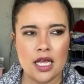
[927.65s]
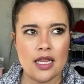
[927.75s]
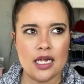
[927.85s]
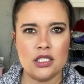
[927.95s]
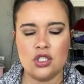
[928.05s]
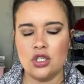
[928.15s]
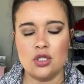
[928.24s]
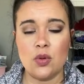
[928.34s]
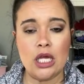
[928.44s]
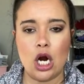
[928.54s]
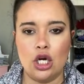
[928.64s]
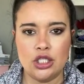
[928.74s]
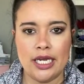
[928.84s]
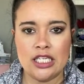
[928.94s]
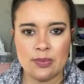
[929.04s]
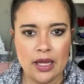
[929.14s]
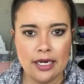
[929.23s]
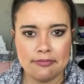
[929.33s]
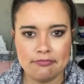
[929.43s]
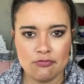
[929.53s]
And that's just really hard to
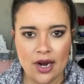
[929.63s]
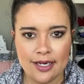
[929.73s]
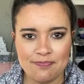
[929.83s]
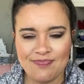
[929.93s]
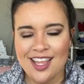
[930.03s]
explain, right?